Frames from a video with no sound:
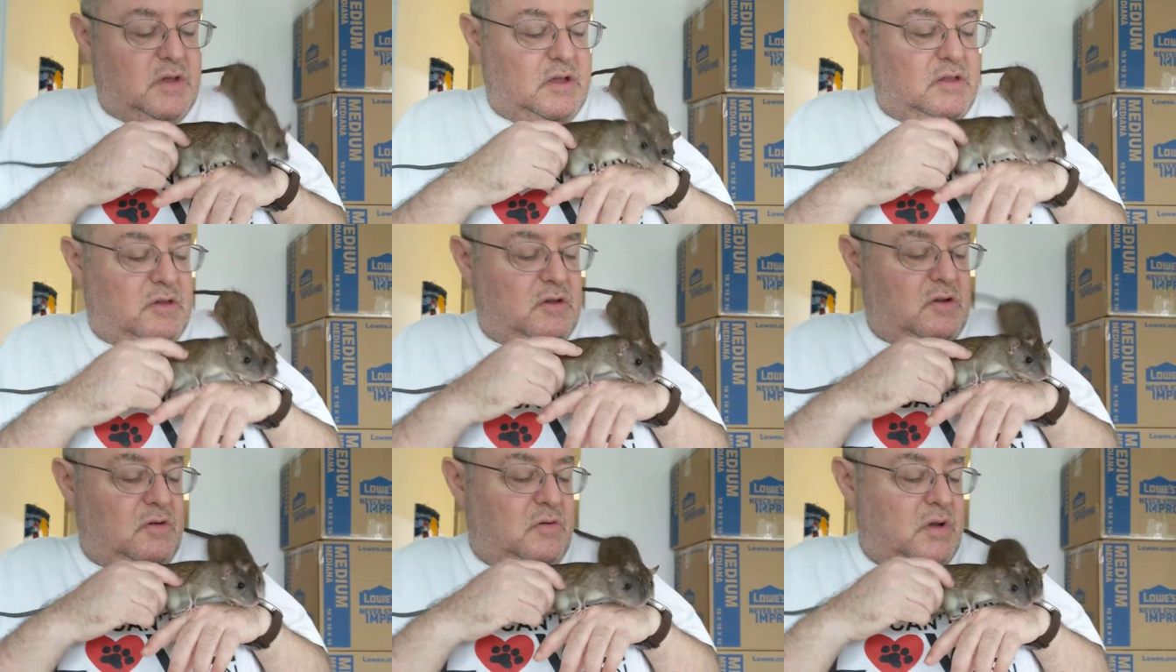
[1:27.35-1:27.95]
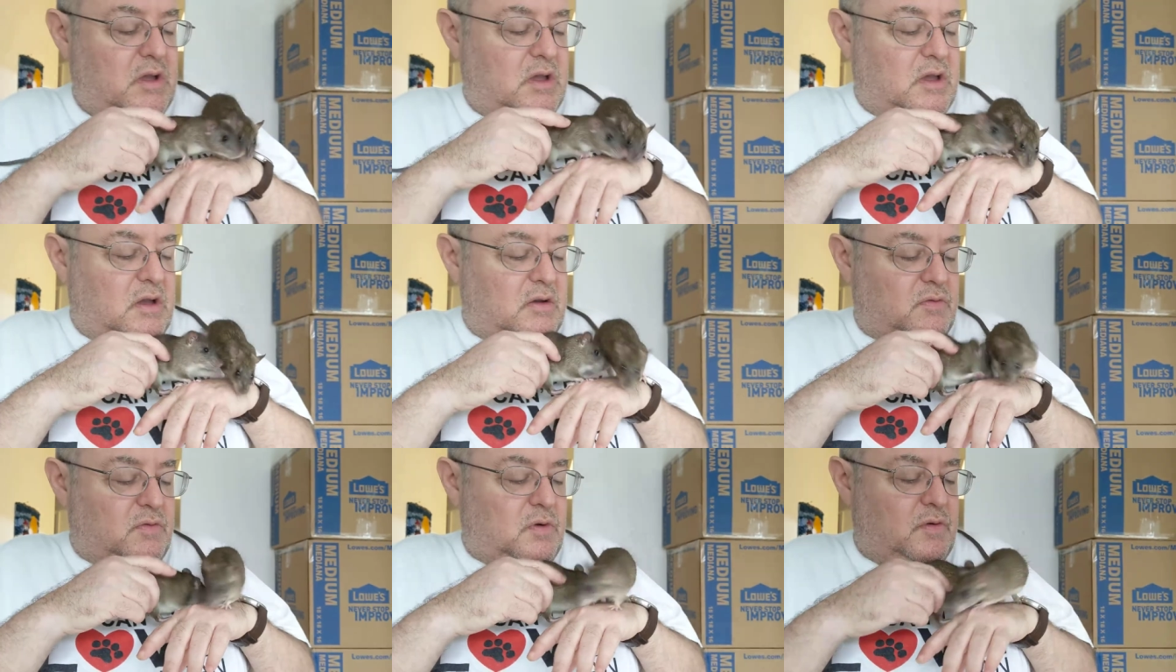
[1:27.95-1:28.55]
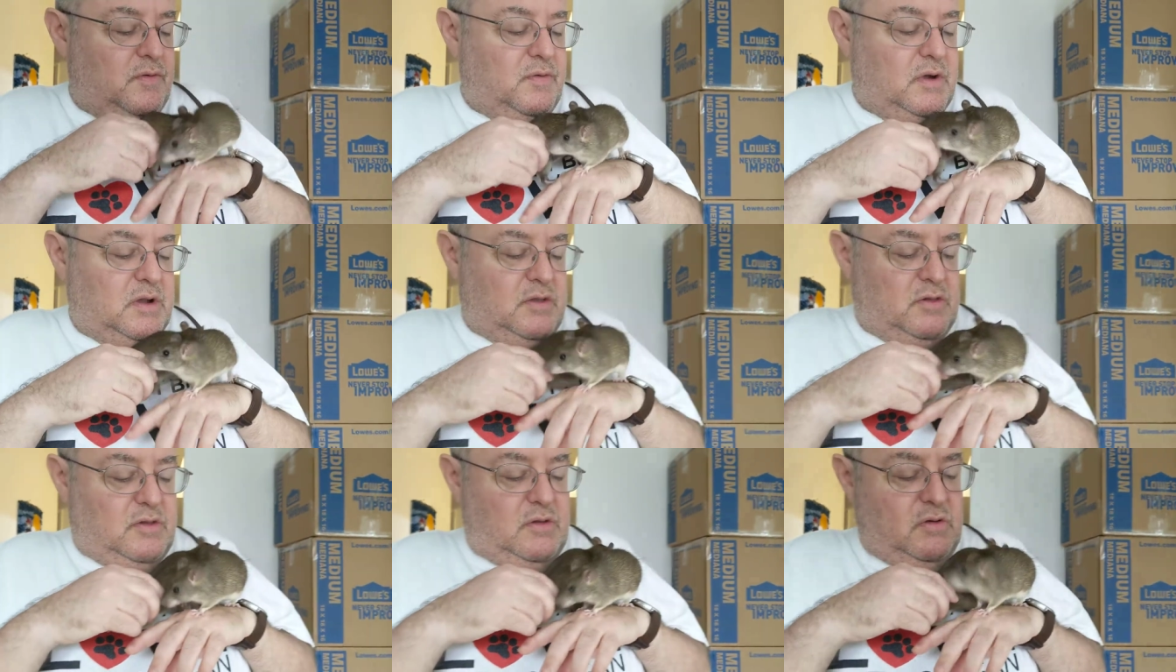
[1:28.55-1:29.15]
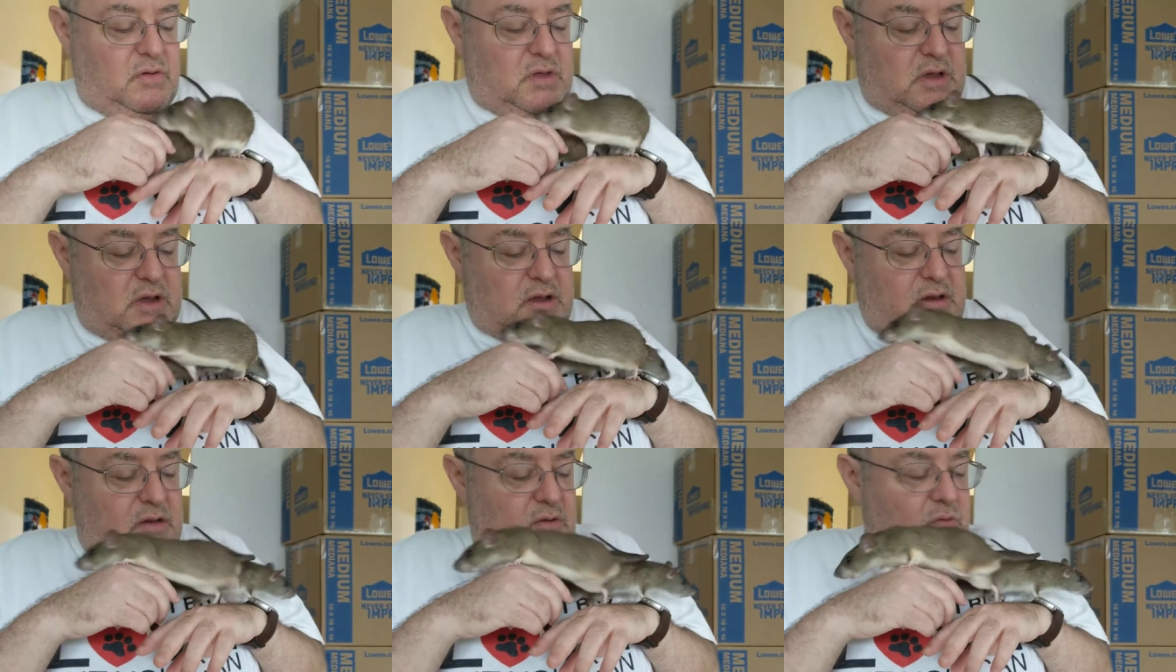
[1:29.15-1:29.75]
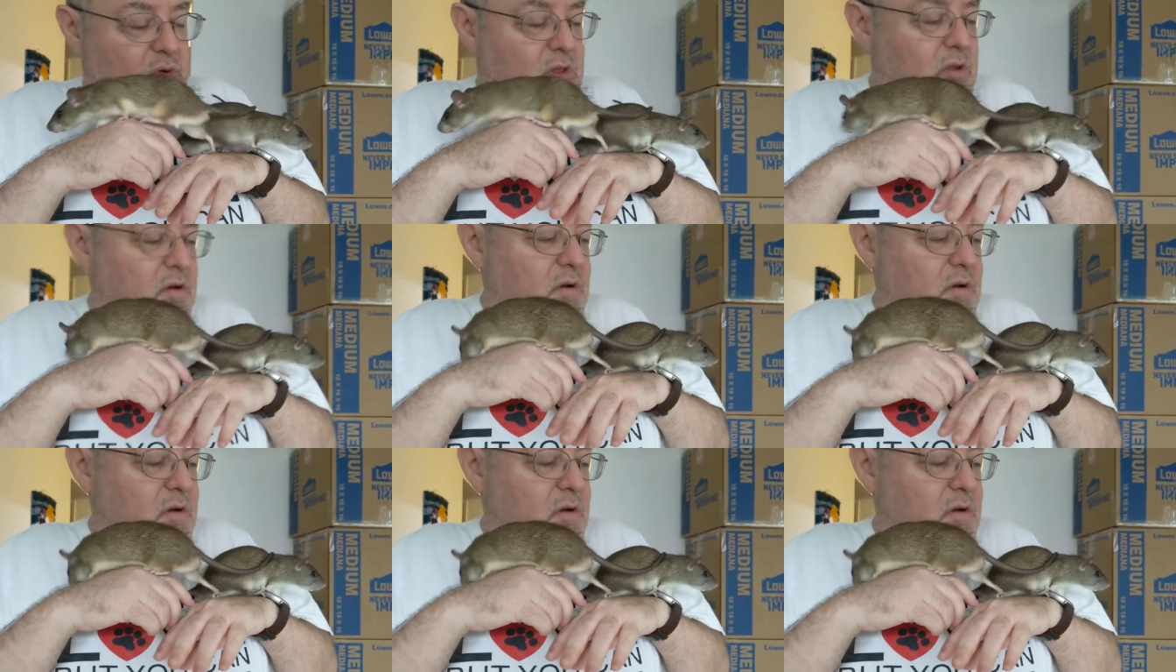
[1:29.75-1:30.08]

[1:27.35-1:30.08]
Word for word: that too. Roof rats do that when